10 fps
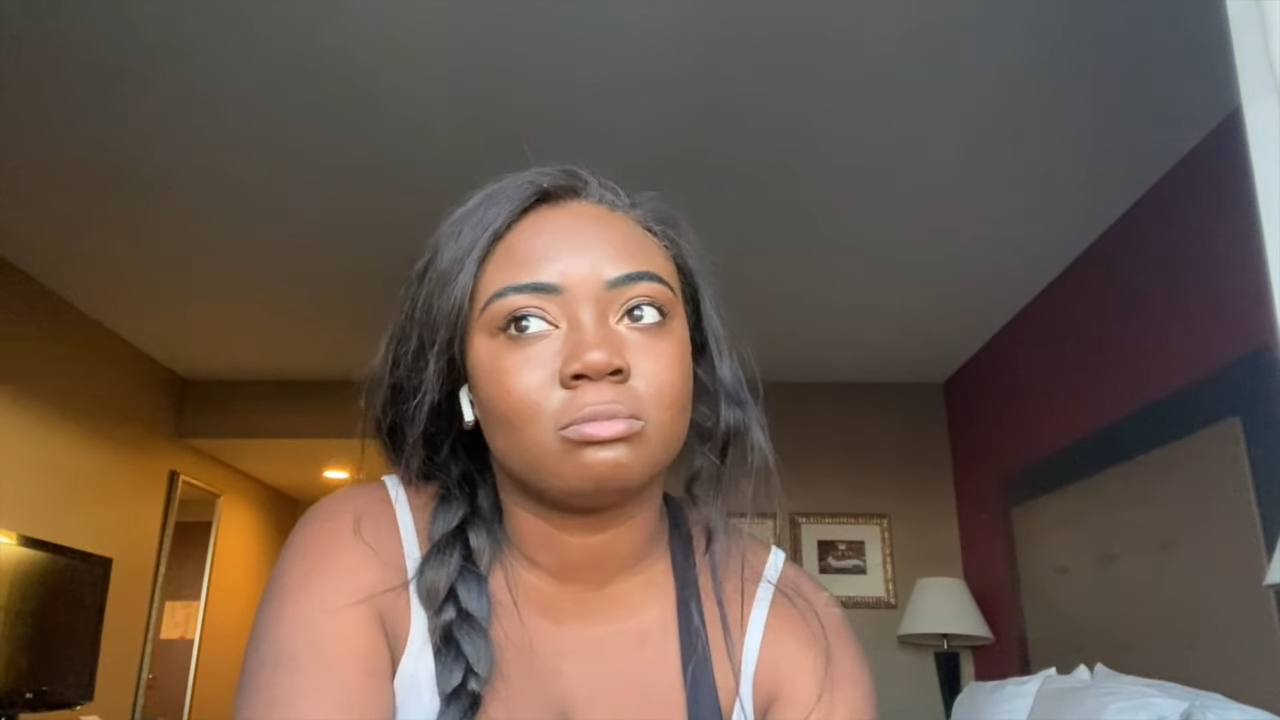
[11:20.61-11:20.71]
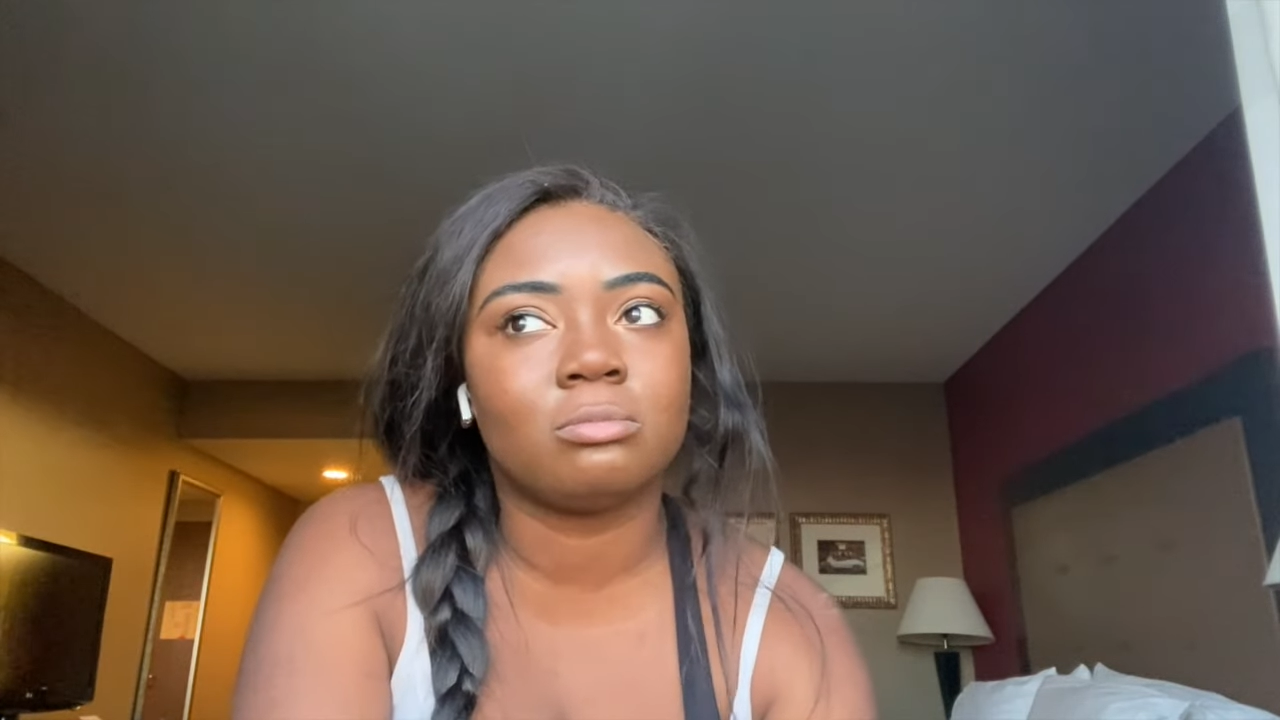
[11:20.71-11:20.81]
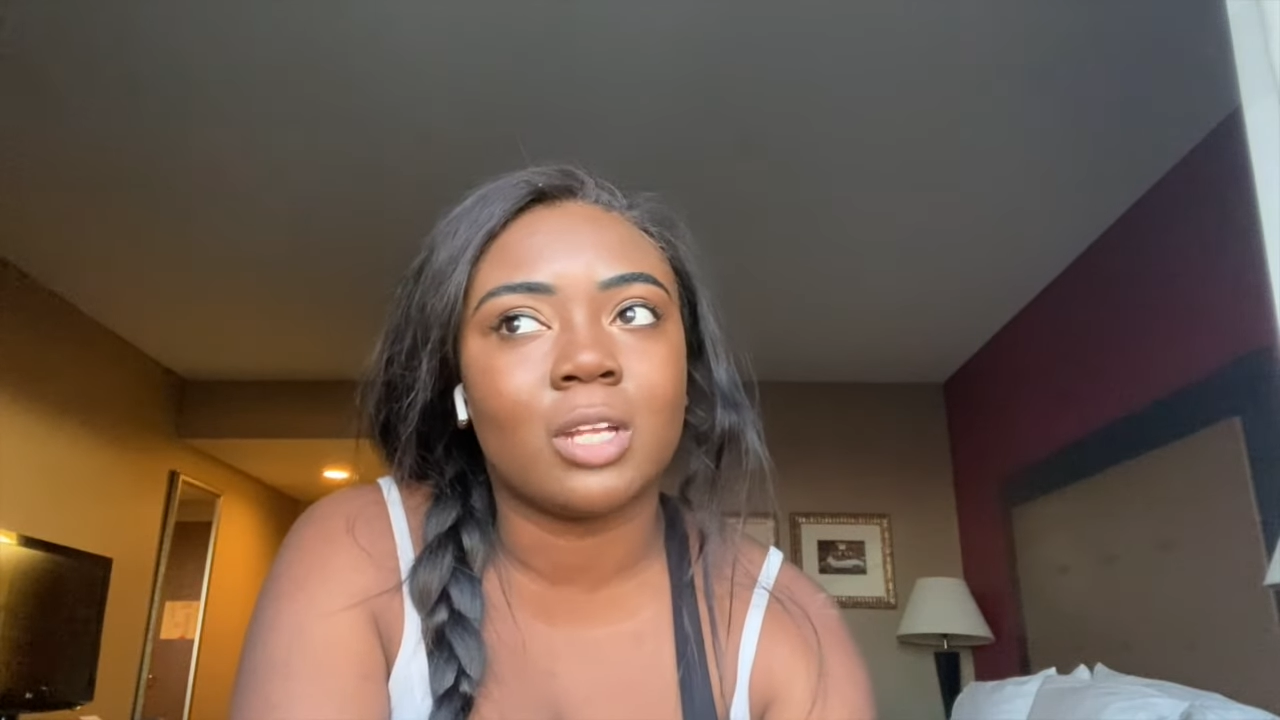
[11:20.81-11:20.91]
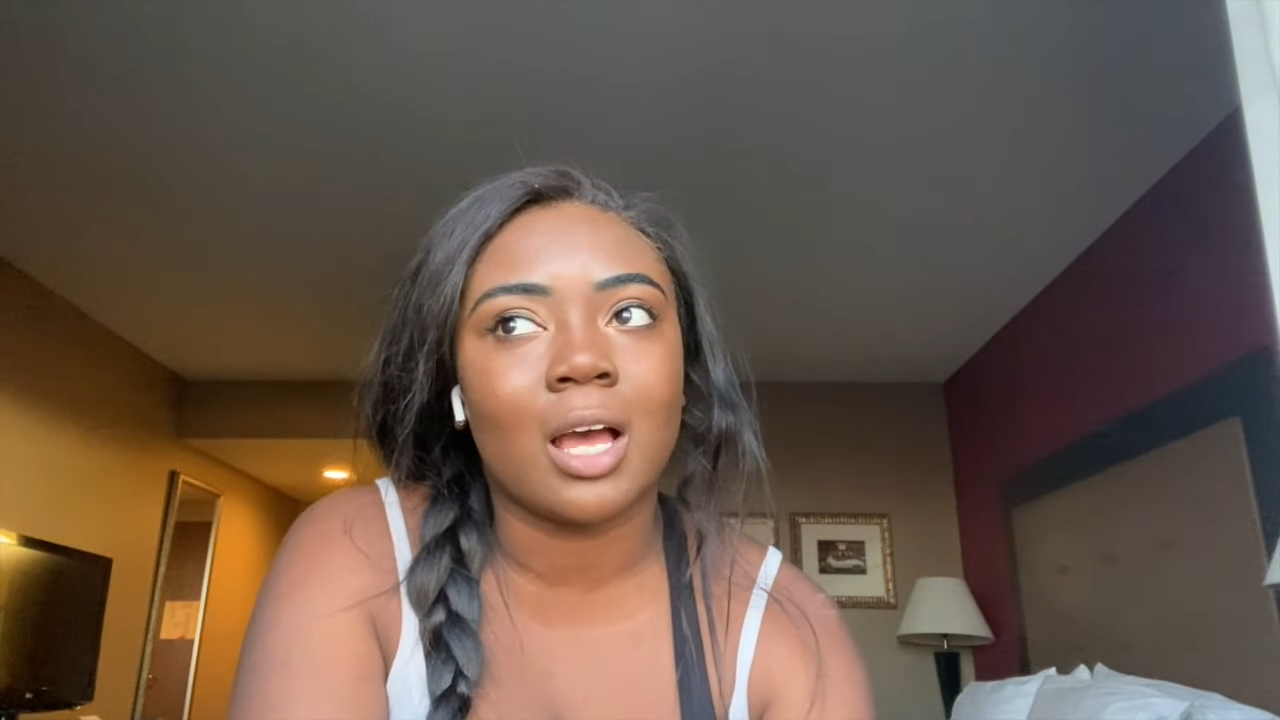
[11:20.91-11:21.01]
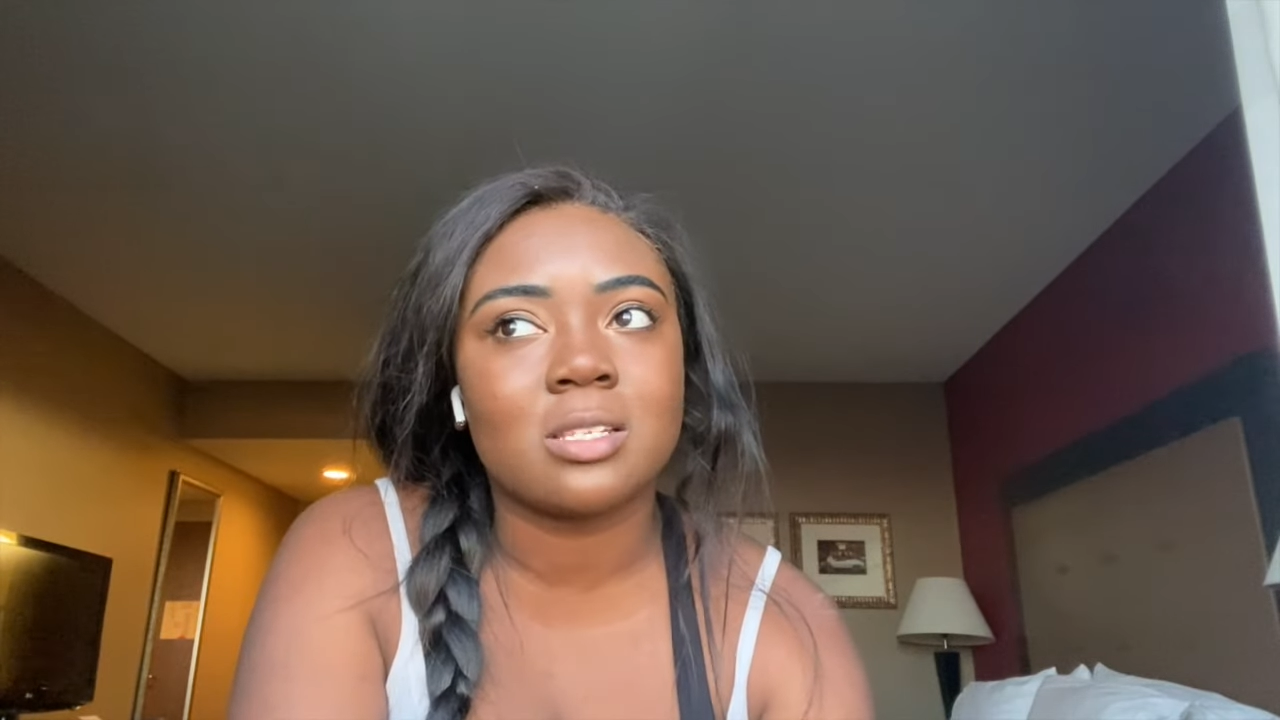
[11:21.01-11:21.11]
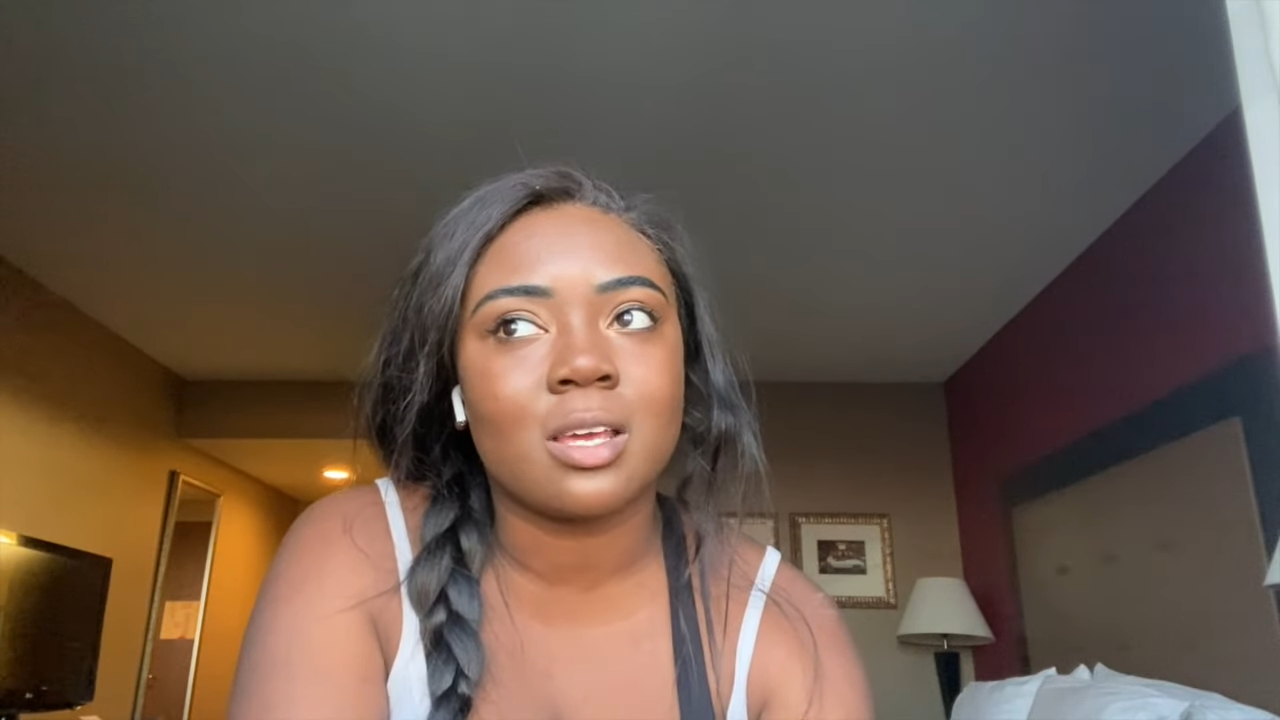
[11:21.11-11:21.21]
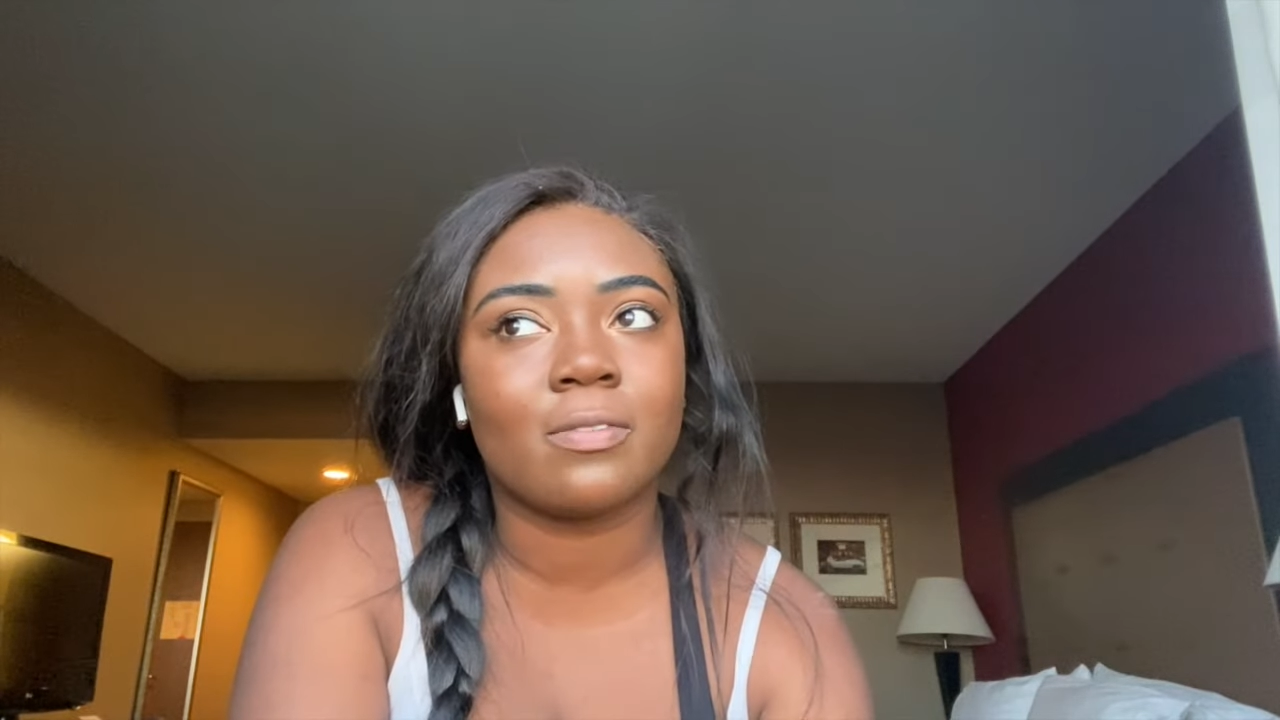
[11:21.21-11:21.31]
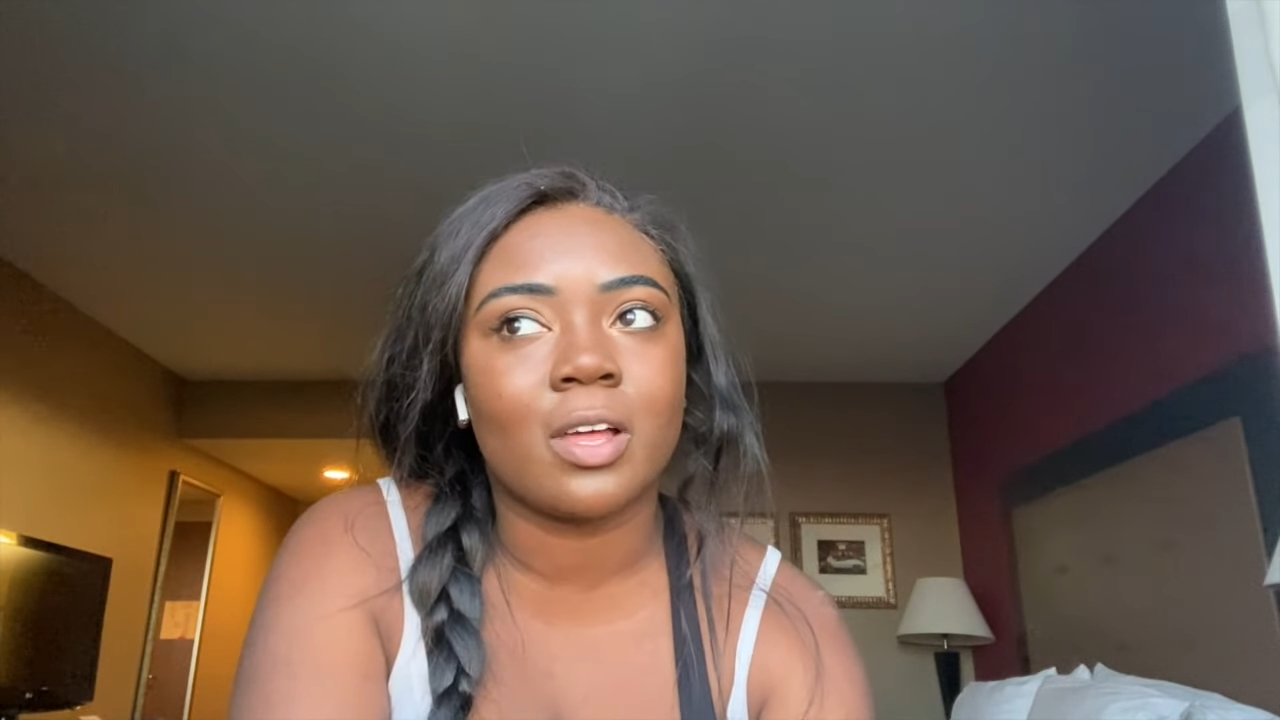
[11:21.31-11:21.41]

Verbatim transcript: not safe,